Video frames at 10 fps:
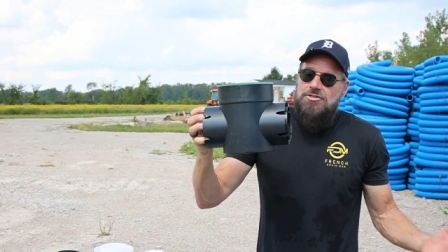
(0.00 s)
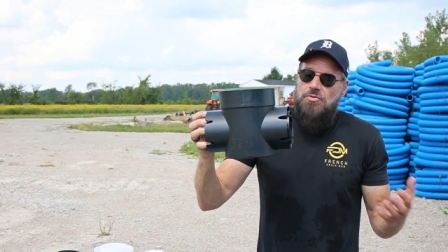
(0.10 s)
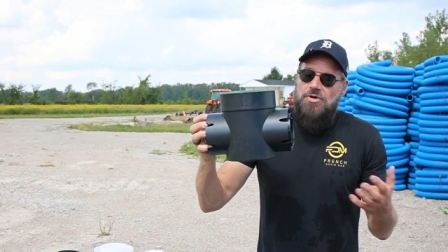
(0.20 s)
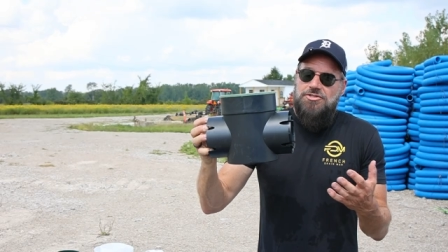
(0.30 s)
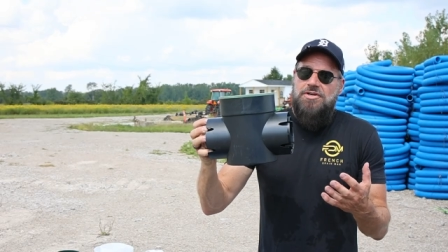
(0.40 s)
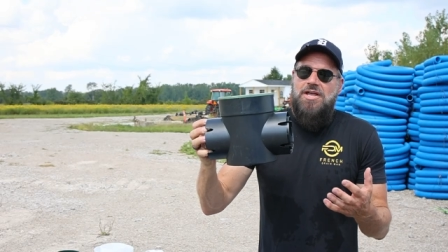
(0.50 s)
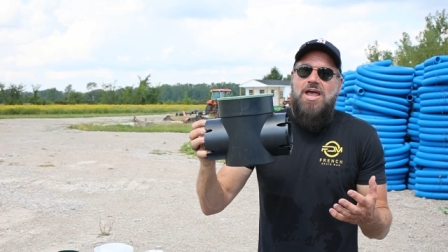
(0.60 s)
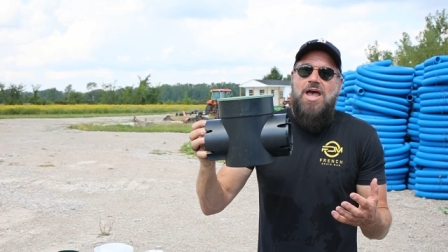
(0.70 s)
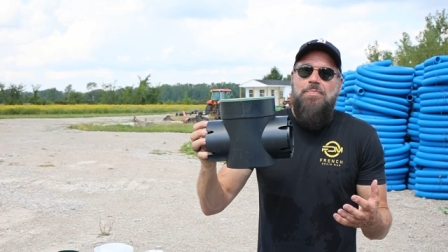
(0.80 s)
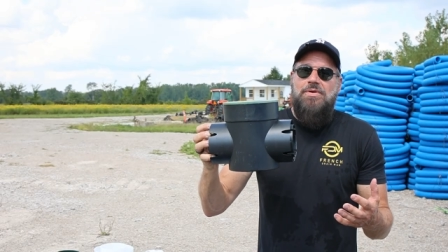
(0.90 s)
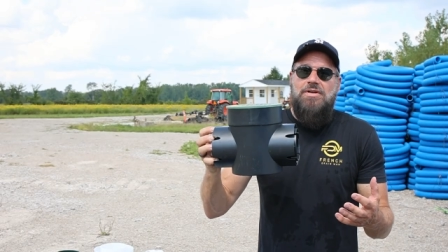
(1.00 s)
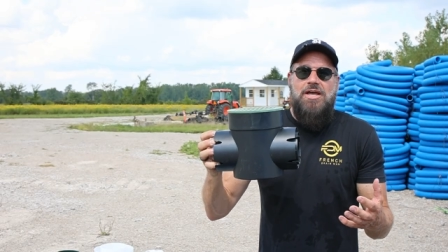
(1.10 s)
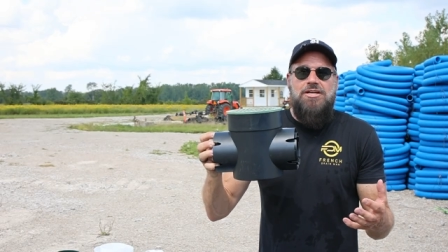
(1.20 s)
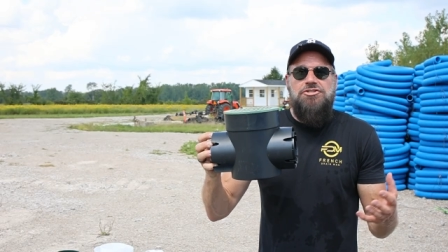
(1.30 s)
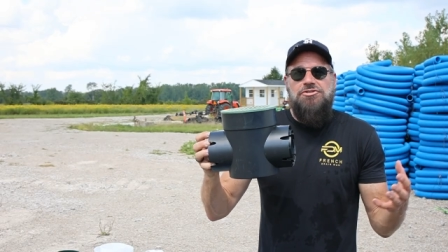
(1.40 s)
So what's going to happen
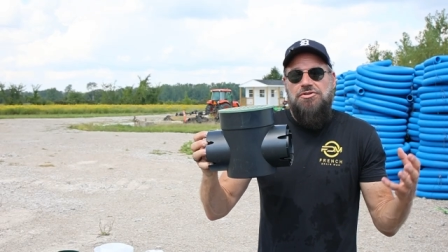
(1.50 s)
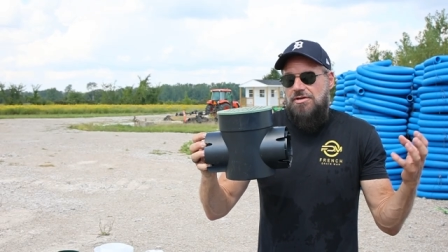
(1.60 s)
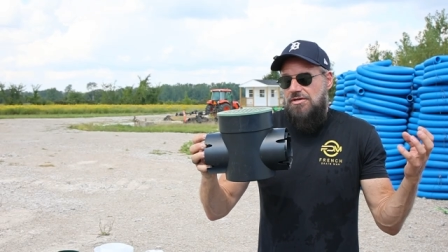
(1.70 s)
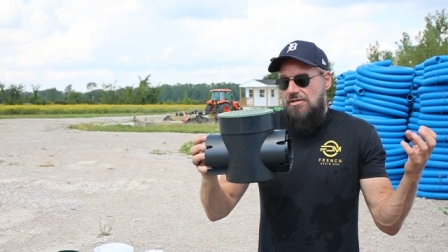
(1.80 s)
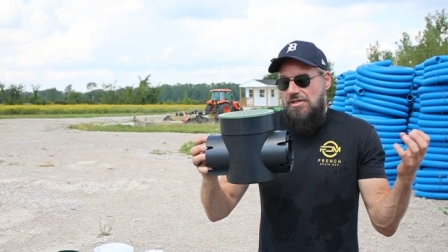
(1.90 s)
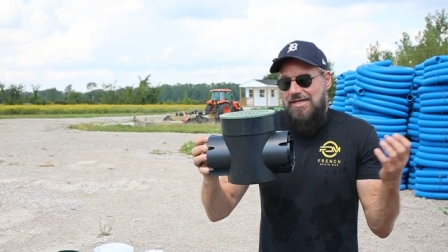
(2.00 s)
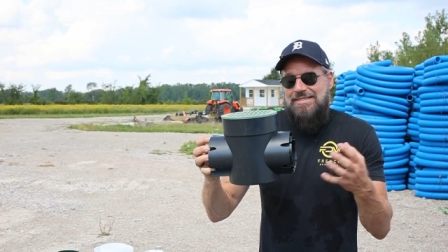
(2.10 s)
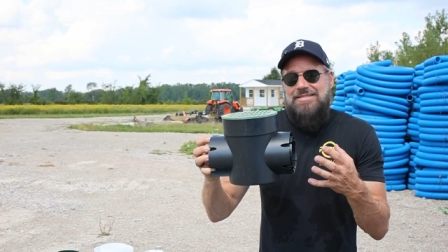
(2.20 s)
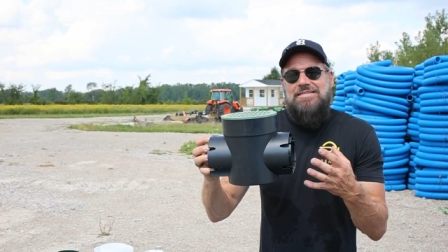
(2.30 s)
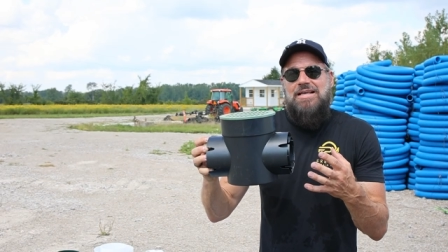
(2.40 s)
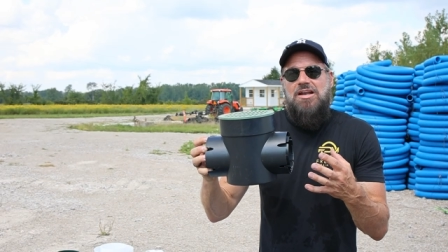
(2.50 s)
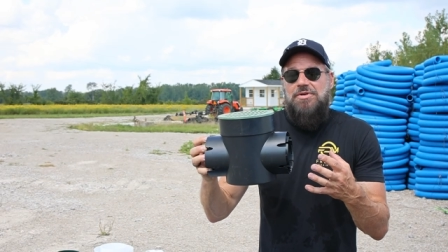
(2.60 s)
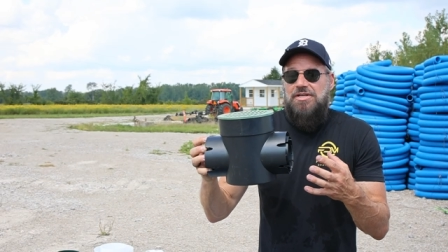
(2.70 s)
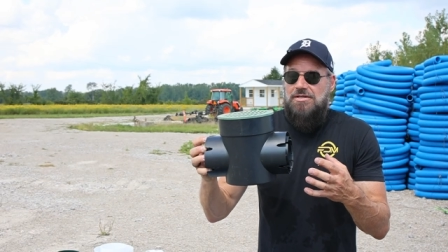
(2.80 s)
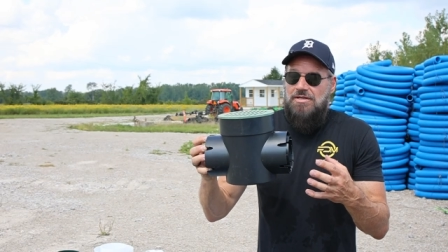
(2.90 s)
as you're collecting
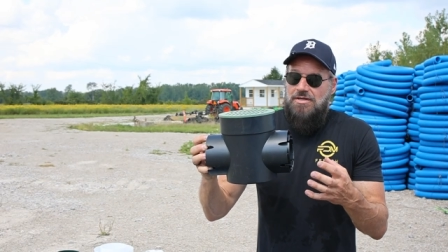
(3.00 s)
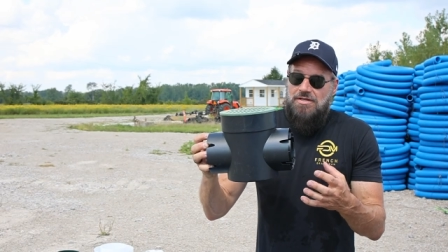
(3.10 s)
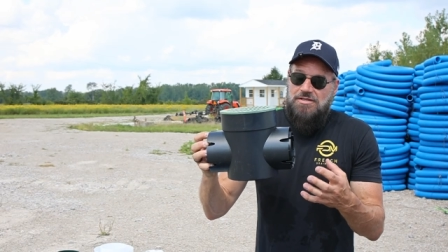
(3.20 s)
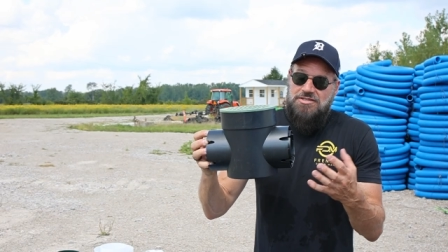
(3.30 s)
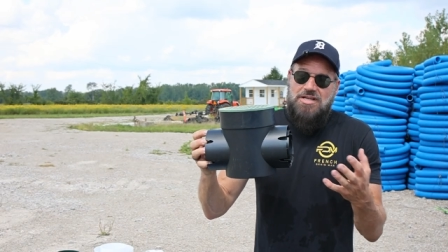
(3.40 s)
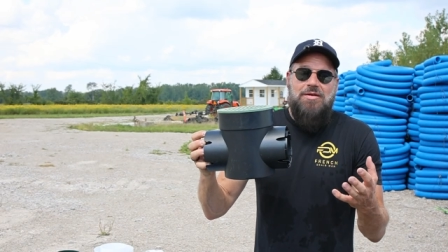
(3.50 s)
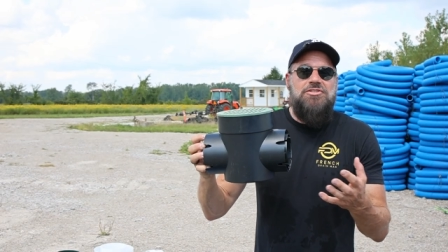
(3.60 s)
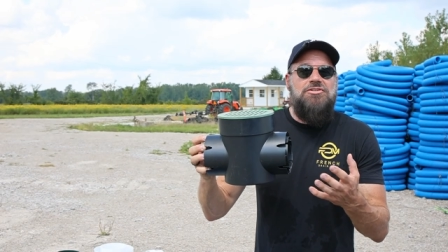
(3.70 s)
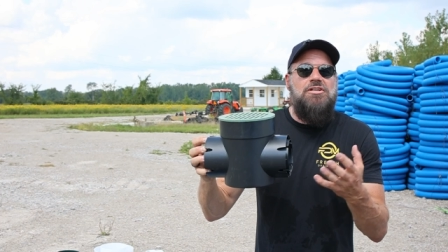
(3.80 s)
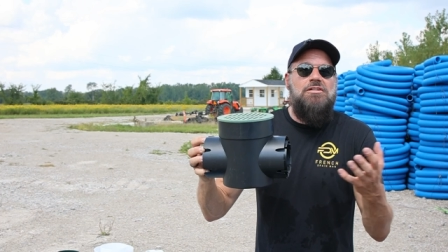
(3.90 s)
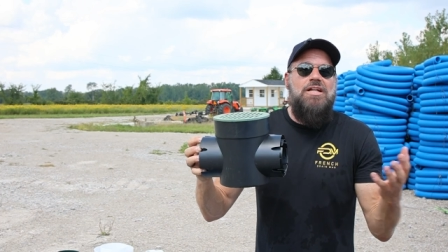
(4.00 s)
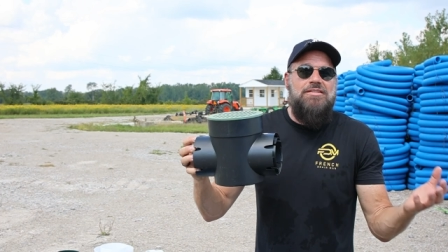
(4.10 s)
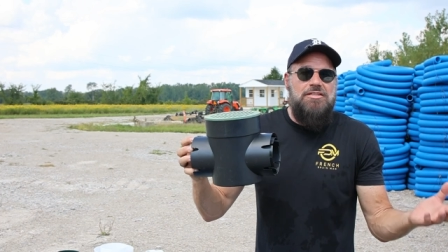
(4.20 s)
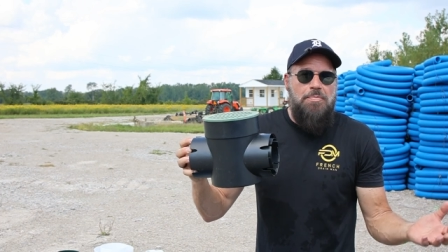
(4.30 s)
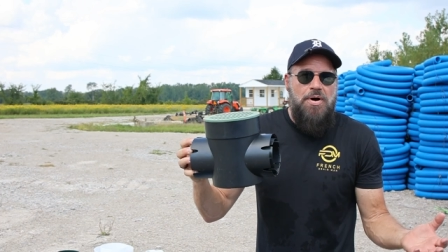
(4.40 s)
sediment, the sediment's going to collect in the